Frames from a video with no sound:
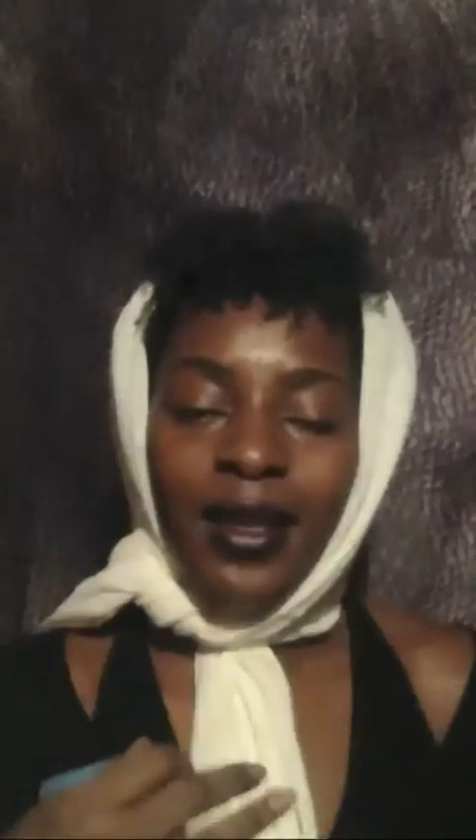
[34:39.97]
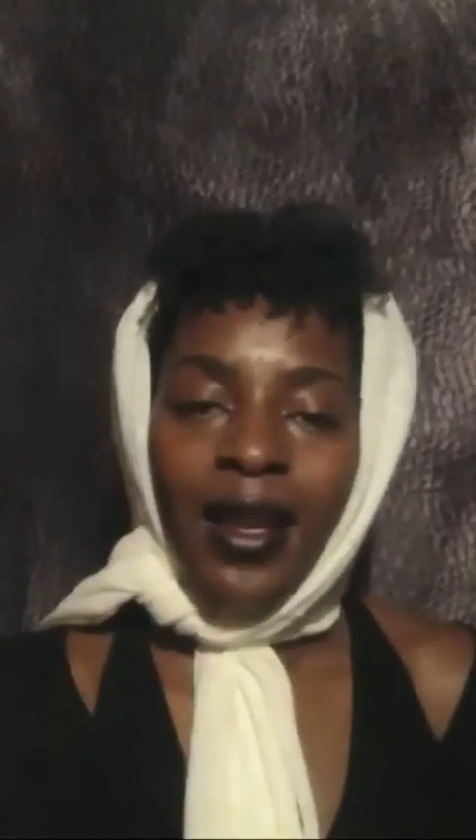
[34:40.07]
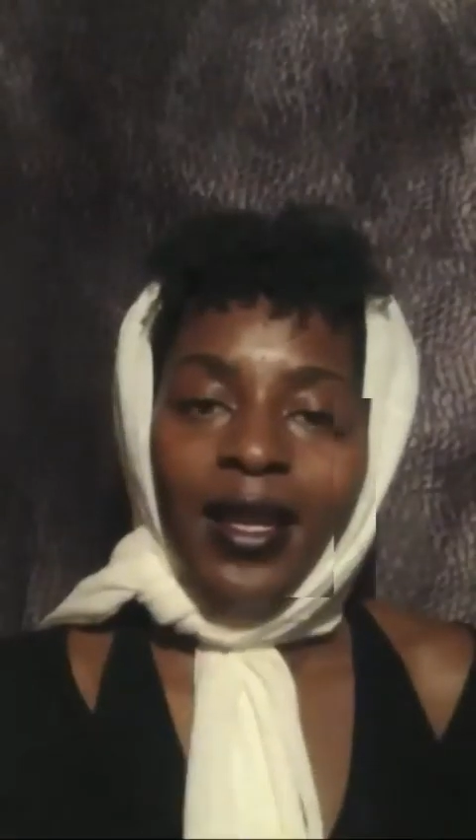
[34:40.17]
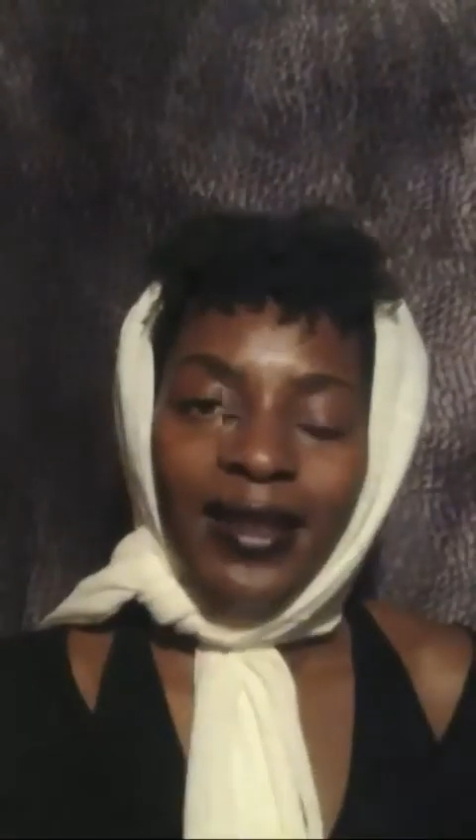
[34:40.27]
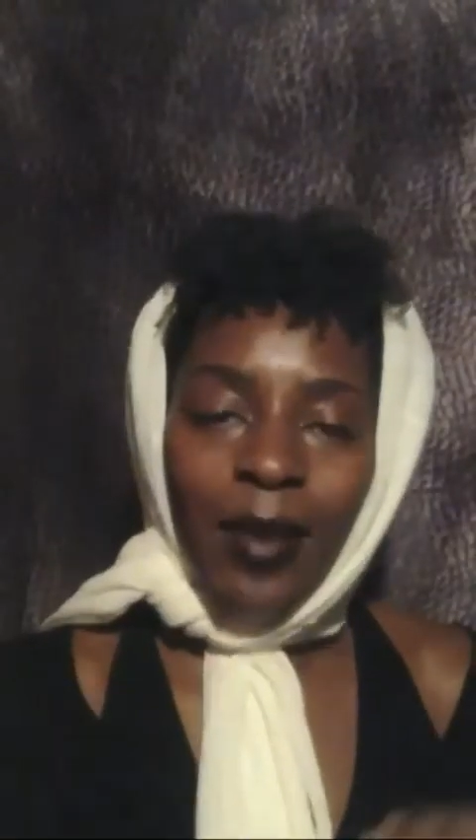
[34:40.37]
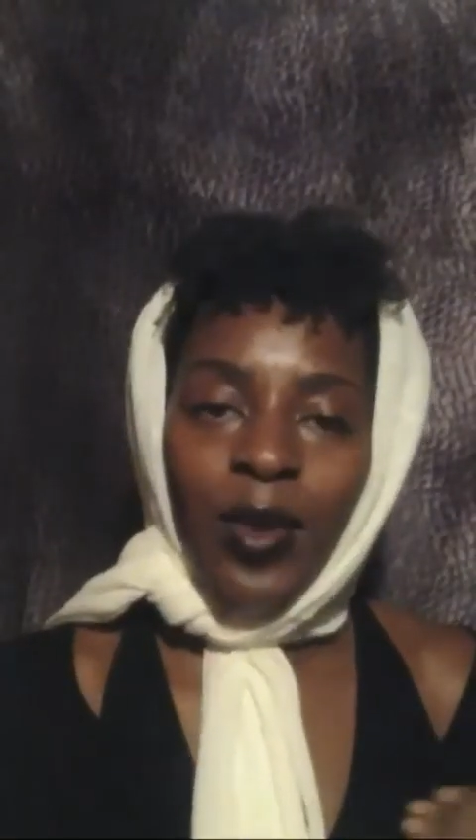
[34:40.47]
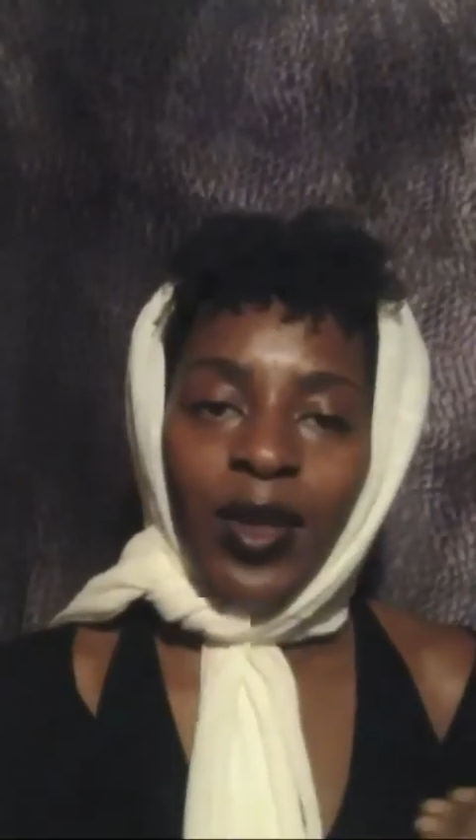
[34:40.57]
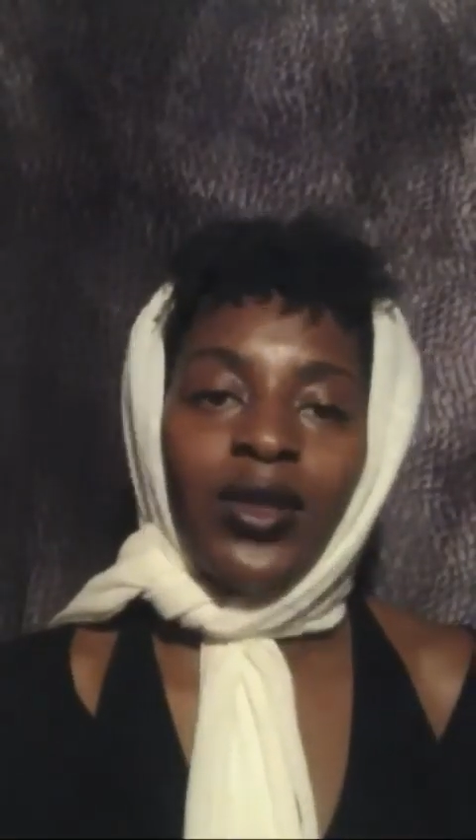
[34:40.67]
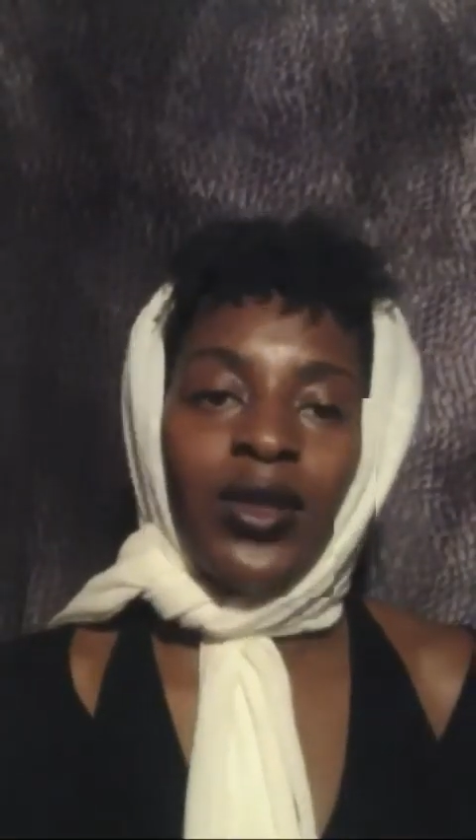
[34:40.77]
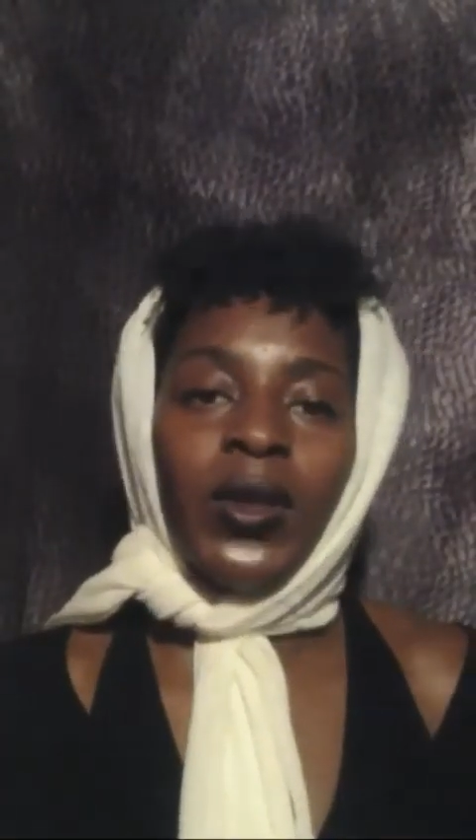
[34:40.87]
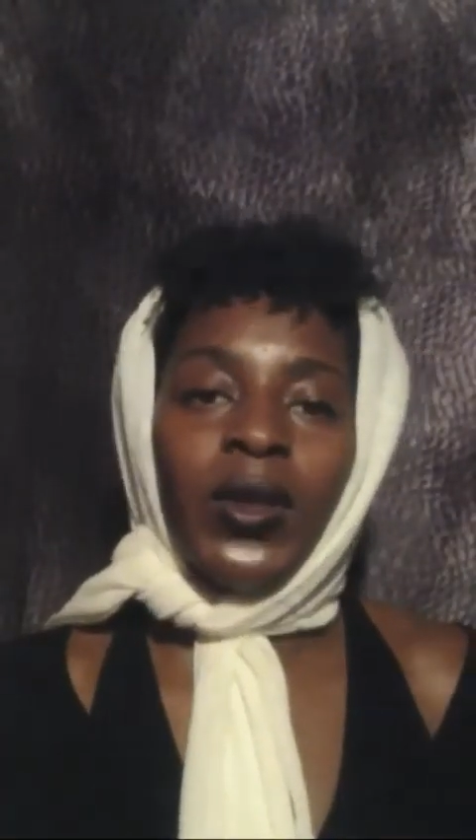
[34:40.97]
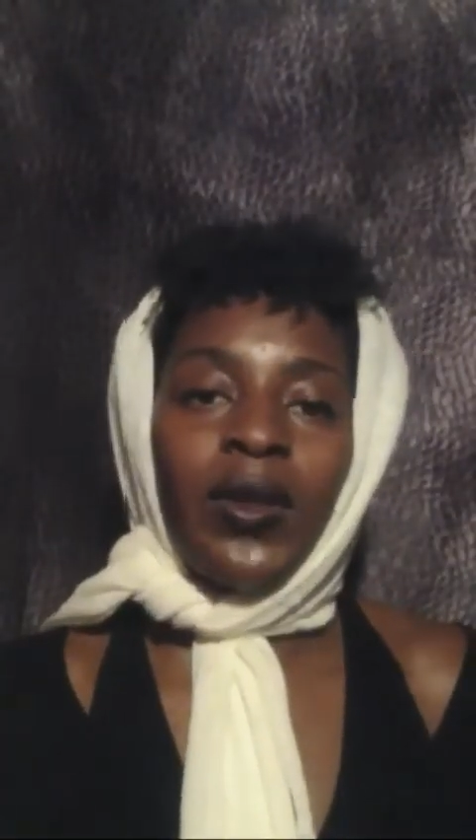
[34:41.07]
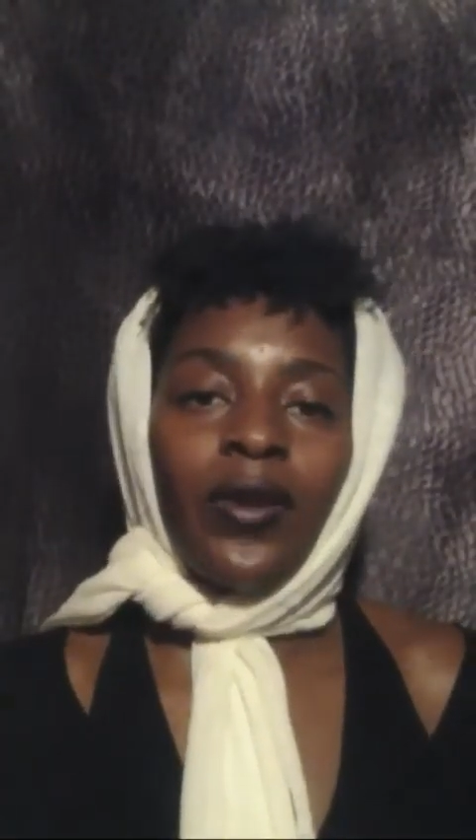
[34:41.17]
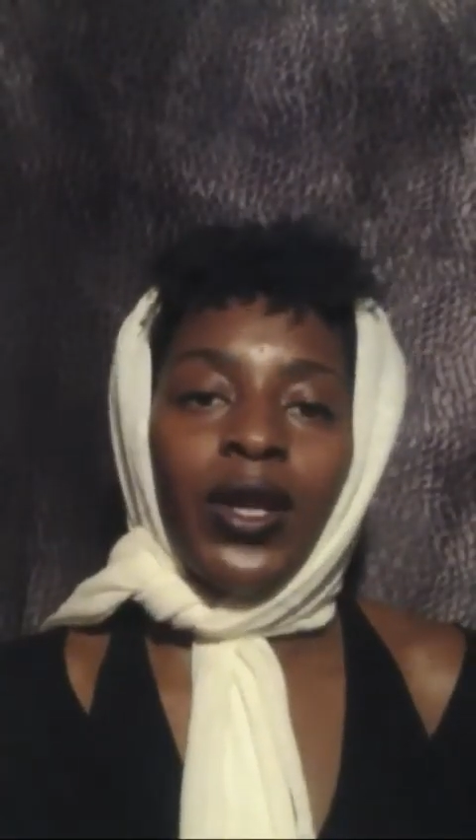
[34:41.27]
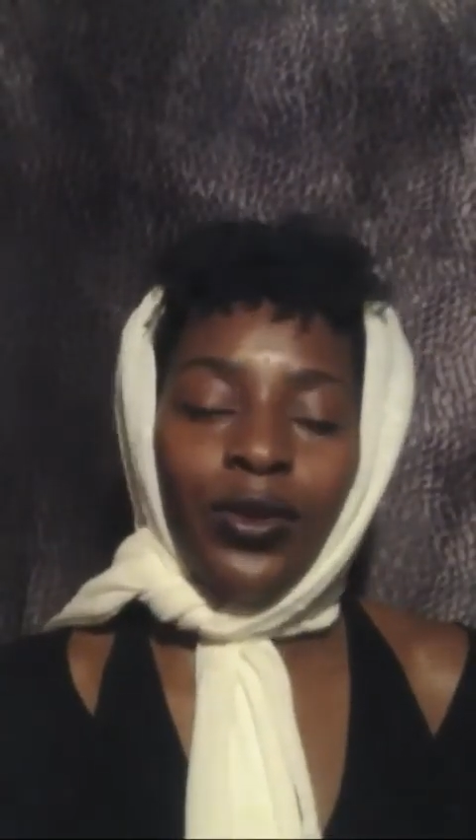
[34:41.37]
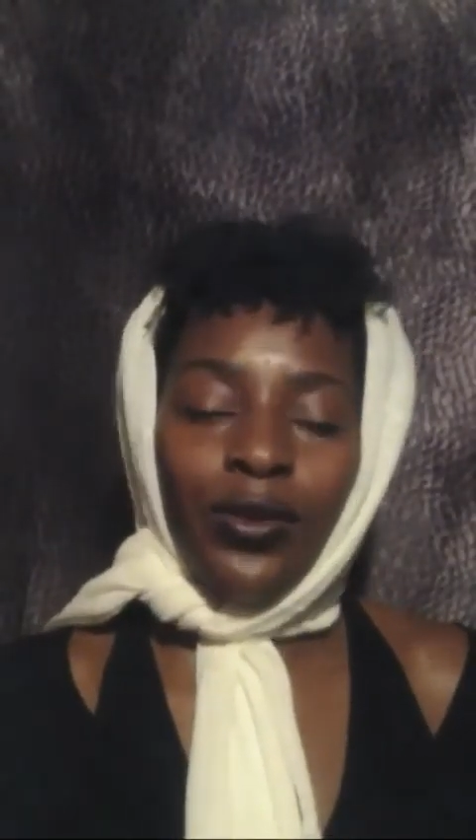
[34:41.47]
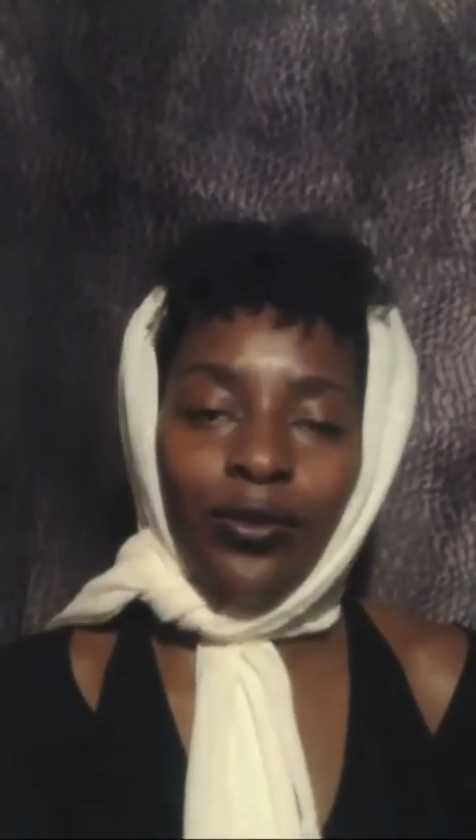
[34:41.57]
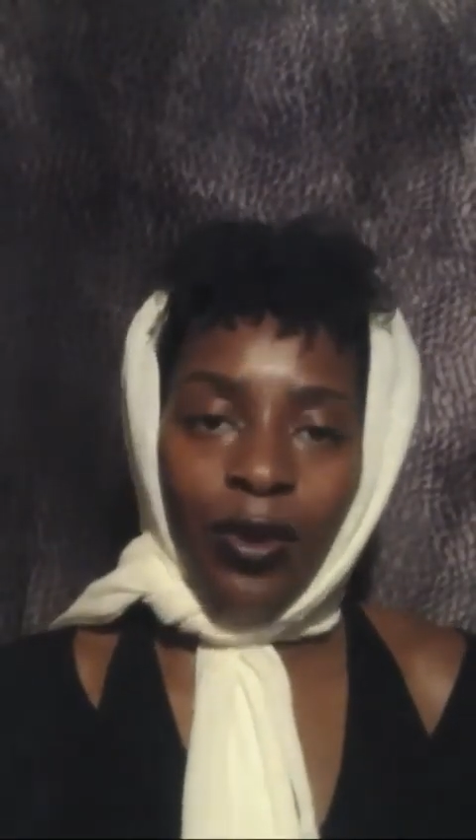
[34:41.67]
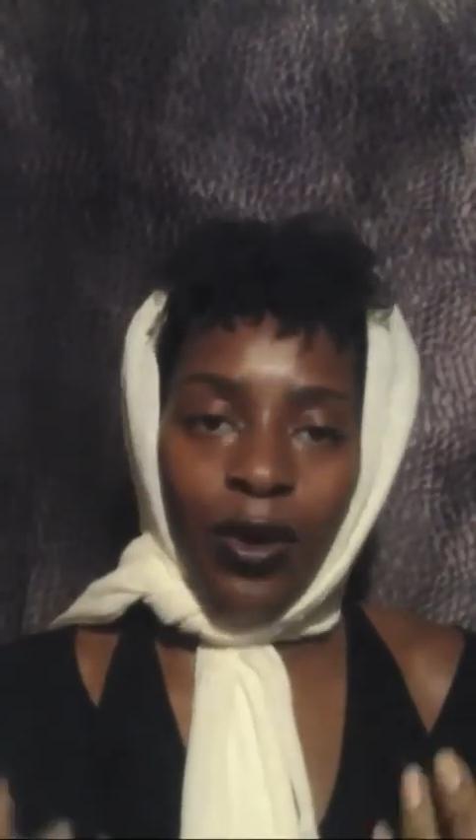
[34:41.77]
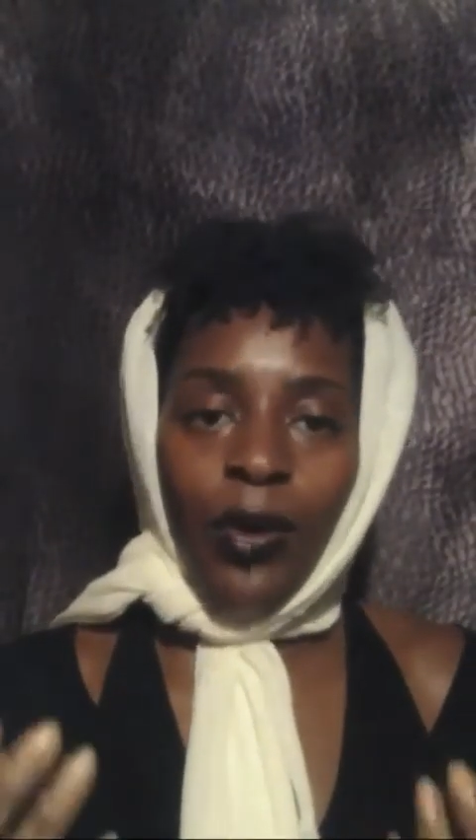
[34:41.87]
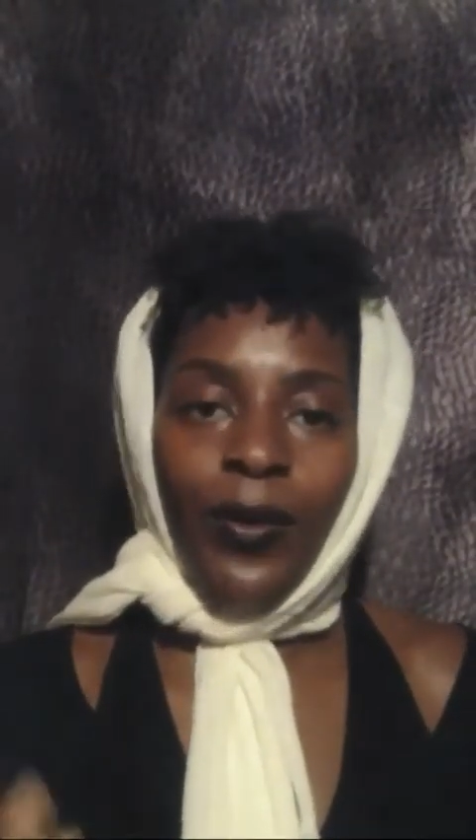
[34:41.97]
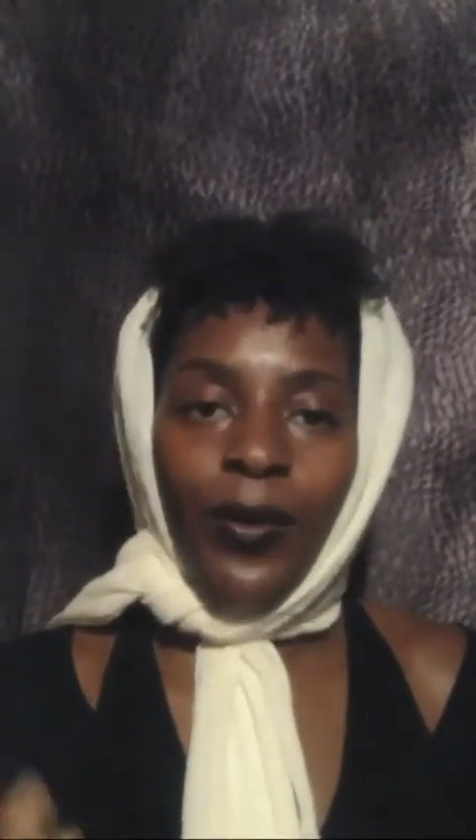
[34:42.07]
stepping stones for us to grow.